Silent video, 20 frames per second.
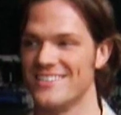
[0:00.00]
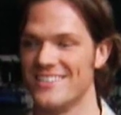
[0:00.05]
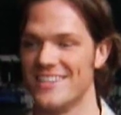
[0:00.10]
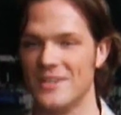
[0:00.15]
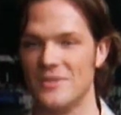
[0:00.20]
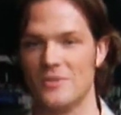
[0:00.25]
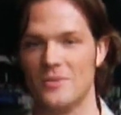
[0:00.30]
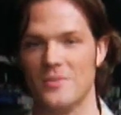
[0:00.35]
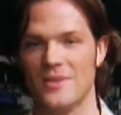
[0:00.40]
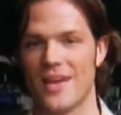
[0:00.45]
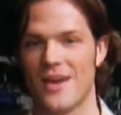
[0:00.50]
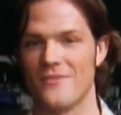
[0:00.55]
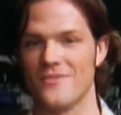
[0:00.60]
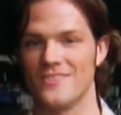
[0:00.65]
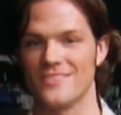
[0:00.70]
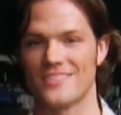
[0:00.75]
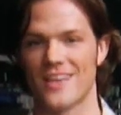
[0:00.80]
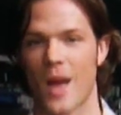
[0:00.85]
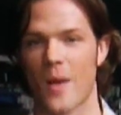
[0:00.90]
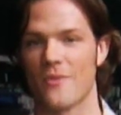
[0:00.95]
Dean would be having
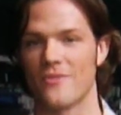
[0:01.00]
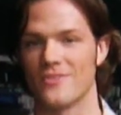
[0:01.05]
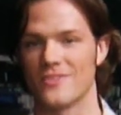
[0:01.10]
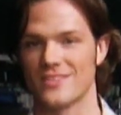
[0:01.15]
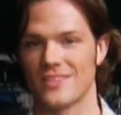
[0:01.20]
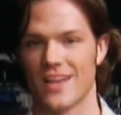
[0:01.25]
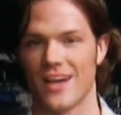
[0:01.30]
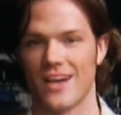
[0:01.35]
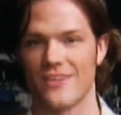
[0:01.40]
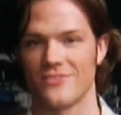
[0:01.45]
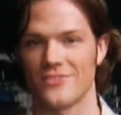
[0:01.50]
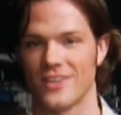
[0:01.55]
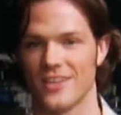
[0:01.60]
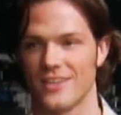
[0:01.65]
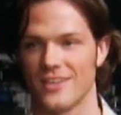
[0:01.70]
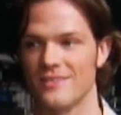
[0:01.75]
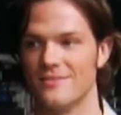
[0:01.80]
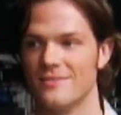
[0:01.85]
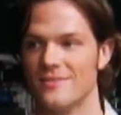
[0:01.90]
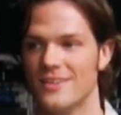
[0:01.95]
the time of his life,
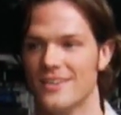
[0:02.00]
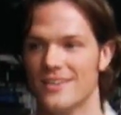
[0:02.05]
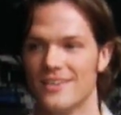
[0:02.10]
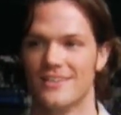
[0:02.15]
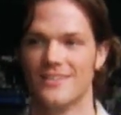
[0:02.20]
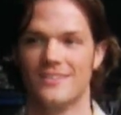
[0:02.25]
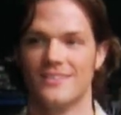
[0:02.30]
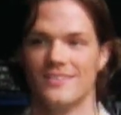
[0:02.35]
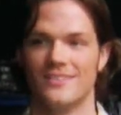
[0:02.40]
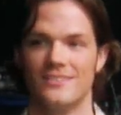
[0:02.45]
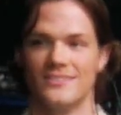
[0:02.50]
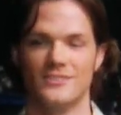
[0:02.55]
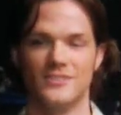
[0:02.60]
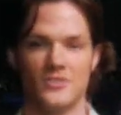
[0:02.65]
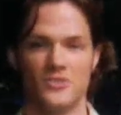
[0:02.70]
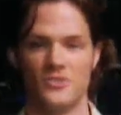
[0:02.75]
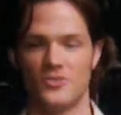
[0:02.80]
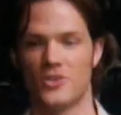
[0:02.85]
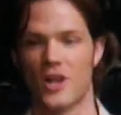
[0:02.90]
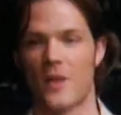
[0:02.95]
getting
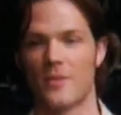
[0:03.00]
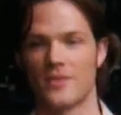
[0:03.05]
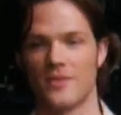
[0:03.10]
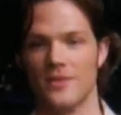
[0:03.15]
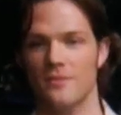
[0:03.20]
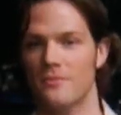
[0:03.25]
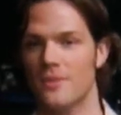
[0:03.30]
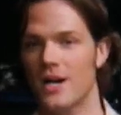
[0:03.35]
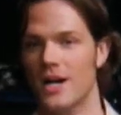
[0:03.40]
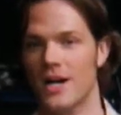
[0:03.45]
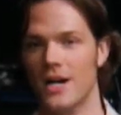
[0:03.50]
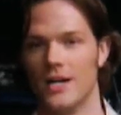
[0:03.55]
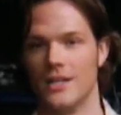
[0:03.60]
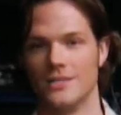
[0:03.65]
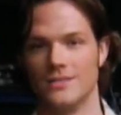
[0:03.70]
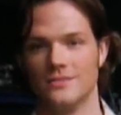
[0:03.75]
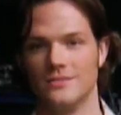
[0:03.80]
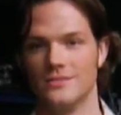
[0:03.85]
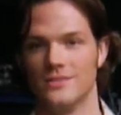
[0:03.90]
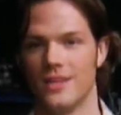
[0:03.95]
dropped in the mud
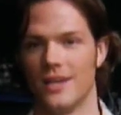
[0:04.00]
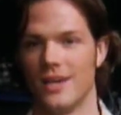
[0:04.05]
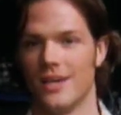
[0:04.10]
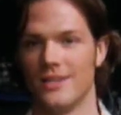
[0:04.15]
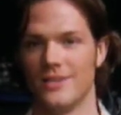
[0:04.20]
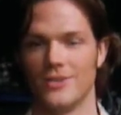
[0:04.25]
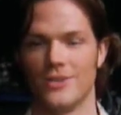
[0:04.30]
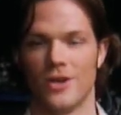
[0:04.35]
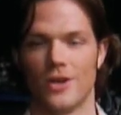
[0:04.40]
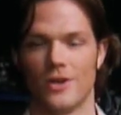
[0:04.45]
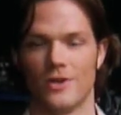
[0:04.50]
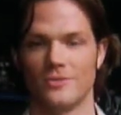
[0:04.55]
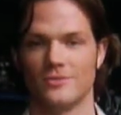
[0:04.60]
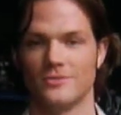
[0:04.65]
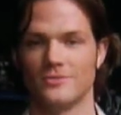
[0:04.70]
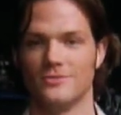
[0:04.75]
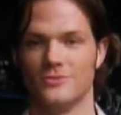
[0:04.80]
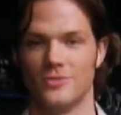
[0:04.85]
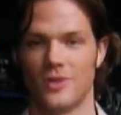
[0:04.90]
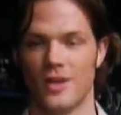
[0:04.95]
and,
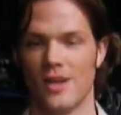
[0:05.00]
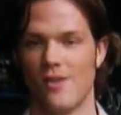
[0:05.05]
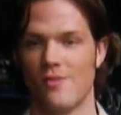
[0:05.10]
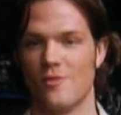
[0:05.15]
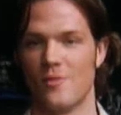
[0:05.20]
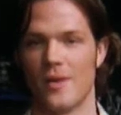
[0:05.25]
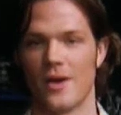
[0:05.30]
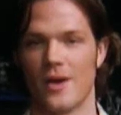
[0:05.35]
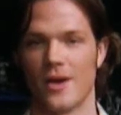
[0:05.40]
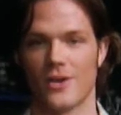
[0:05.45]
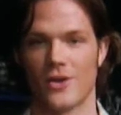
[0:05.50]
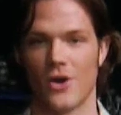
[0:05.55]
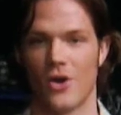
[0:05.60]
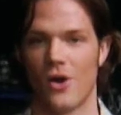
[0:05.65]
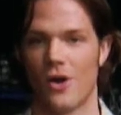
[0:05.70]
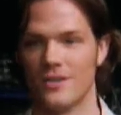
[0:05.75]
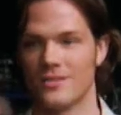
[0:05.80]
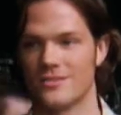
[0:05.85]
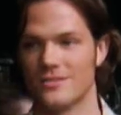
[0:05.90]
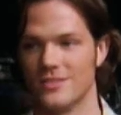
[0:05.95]
run over by
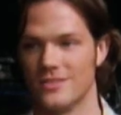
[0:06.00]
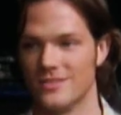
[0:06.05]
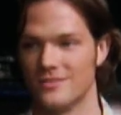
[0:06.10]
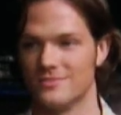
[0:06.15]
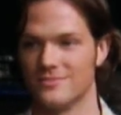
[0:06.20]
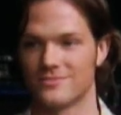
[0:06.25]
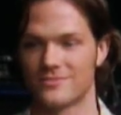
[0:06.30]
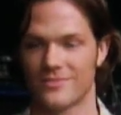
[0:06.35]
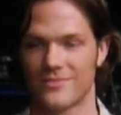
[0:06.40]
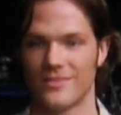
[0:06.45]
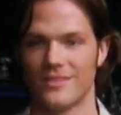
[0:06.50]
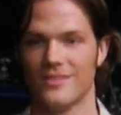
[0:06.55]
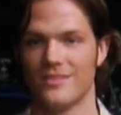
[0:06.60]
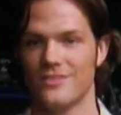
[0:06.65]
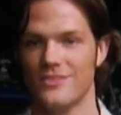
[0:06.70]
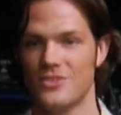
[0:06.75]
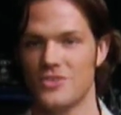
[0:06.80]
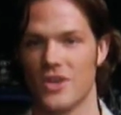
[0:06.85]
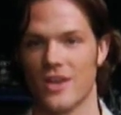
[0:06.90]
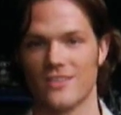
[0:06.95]
cars
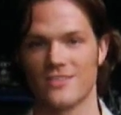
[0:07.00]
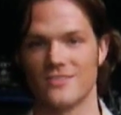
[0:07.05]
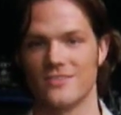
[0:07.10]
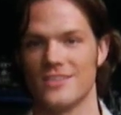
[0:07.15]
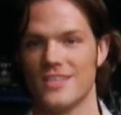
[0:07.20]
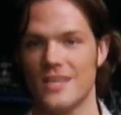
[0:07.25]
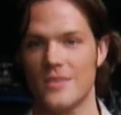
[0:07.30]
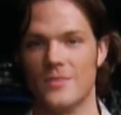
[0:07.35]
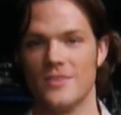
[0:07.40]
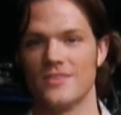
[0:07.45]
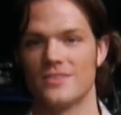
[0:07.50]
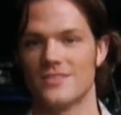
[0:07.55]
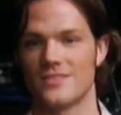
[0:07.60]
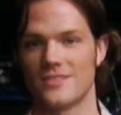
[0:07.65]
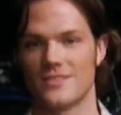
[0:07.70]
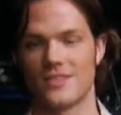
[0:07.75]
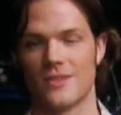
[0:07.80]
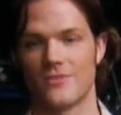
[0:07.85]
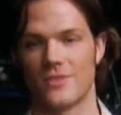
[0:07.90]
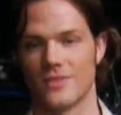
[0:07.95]
and chasing demons and
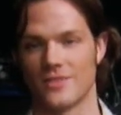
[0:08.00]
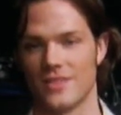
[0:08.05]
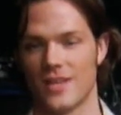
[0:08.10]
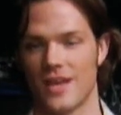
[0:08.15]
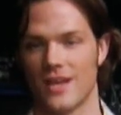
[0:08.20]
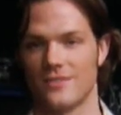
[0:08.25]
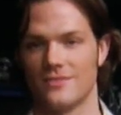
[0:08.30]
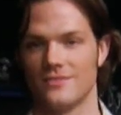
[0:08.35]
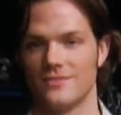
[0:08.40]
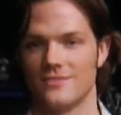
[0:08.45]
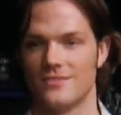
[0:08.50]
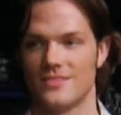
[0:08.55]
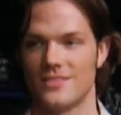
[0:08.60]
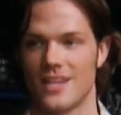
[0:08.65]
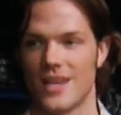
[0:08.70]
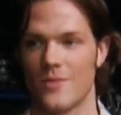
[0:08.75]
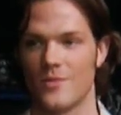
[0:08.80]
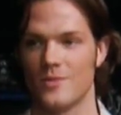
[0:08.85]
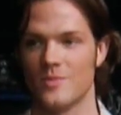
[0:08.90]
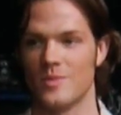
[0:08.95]
stuff like that. And
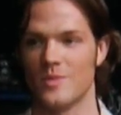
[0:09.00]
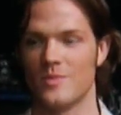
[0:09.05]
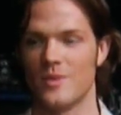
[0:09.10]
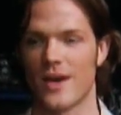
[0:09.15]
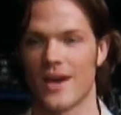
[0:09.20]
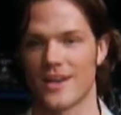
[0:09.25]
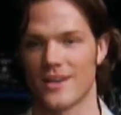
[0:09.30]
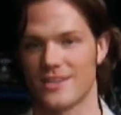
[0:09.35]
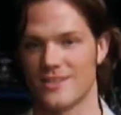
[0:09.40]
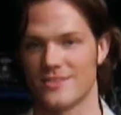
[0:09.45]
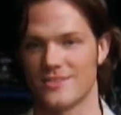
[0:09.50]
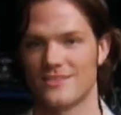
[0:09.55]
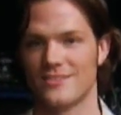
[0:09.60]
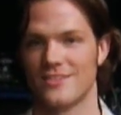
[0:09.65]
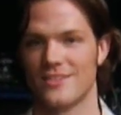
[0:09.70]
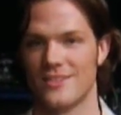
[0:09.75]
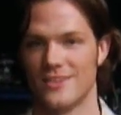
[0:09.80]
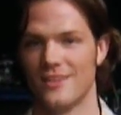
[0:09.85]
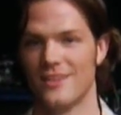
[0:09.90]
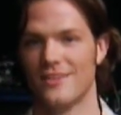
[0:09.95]
Sam would be back in his
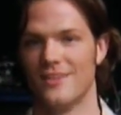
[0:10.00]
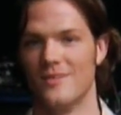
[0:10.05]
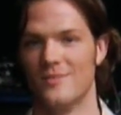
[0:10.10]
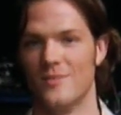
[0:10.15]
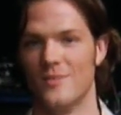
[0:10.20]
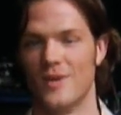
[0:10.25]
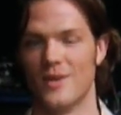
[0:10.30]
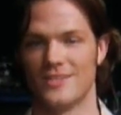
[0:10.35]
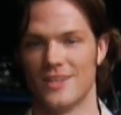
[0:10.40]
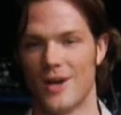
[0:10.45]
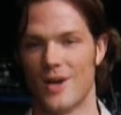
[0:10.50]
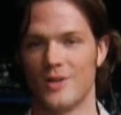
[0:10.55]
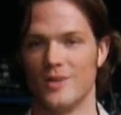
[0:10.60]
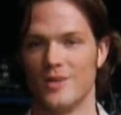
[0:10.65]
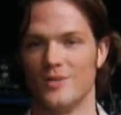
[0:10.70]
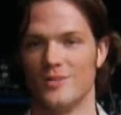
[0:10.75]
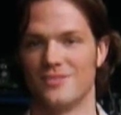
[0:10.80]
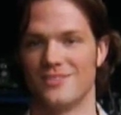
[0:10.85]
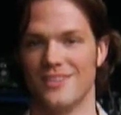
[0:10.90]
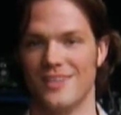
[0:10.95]
motel
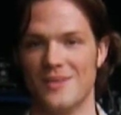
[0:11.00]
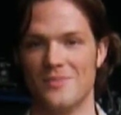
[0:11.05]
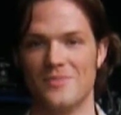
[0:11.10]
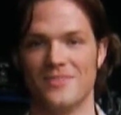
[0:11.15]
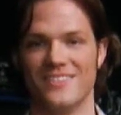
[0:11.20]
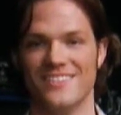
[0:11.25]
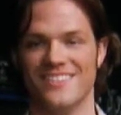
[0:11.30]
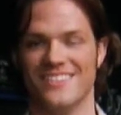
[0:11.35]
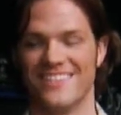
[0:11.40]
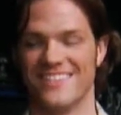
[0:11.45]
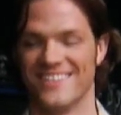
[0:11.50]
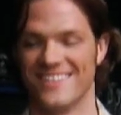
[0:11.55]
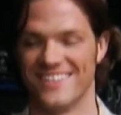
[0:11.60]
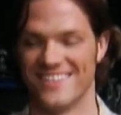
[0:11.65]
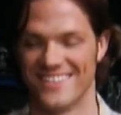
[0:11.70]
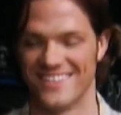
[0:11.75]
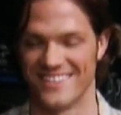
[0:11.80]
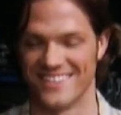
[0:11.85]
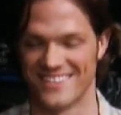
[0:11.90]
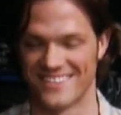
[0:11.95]
room sleeping.
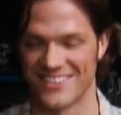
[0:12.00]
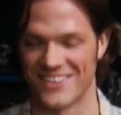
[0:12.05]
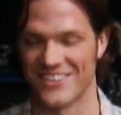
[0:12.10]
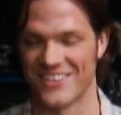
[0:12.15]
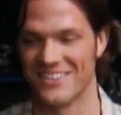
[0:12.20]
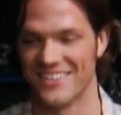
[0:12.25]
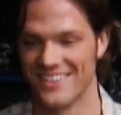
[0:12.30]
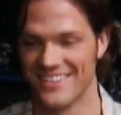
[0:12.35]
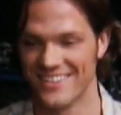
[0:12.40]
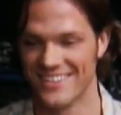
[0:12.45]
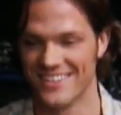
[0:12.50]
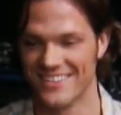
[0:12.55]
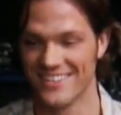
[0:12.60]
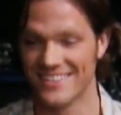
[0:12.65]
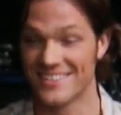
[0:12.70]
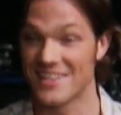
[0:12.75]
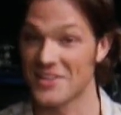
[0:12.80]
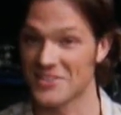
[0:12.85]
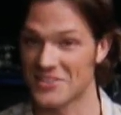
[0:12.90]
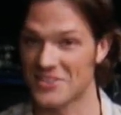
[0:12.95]
So,
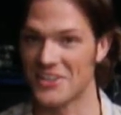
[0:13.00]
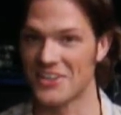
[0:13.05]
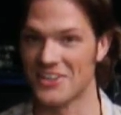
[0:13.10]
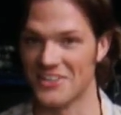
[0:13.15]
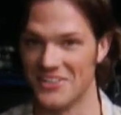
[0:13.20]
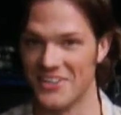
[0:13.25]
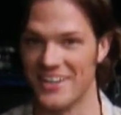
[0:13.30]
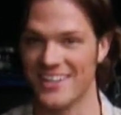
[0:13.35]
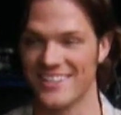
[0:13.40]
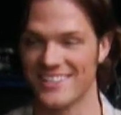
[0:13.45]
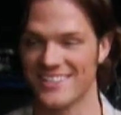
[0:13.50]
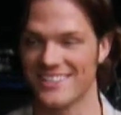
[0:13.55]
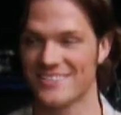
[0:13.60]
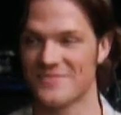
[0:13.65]
sounds good, right?